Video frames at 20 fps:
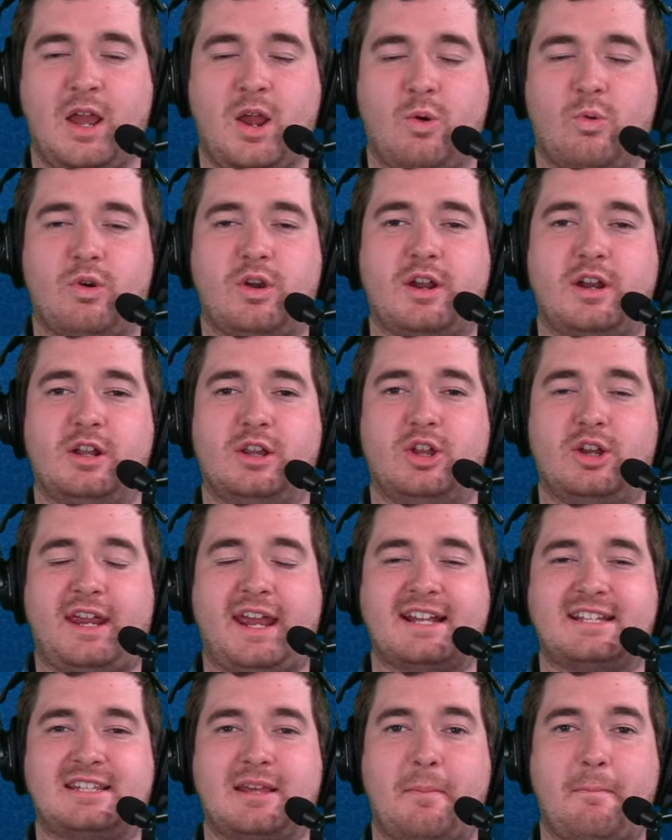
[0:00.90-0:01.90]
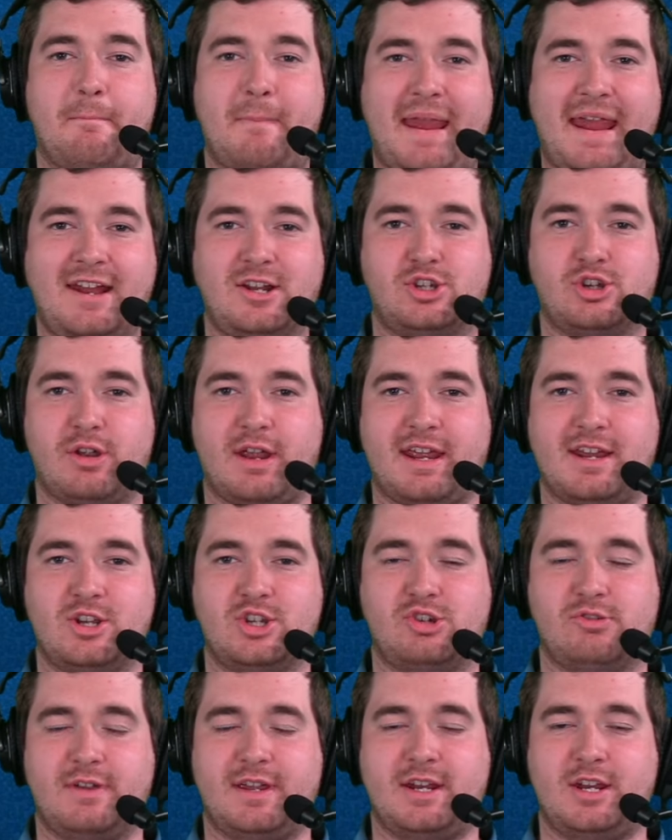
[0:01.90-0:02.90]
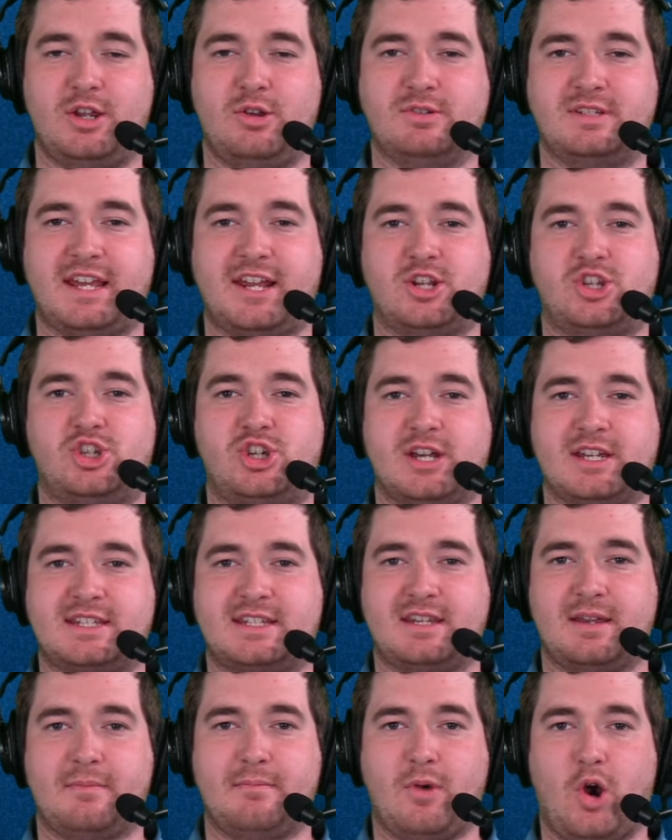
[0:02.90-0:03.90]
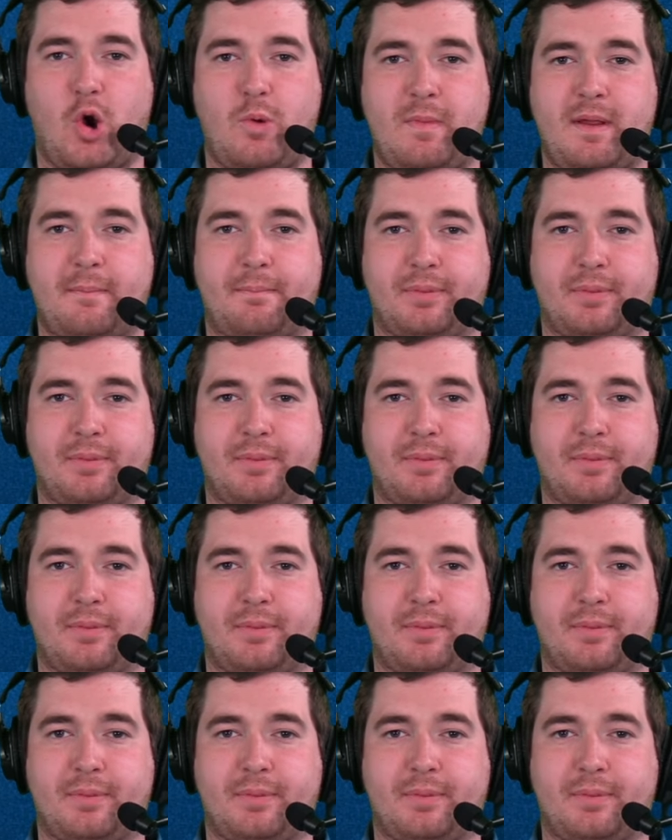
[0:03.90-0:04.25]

We're going to look at some major injury news in just a moment.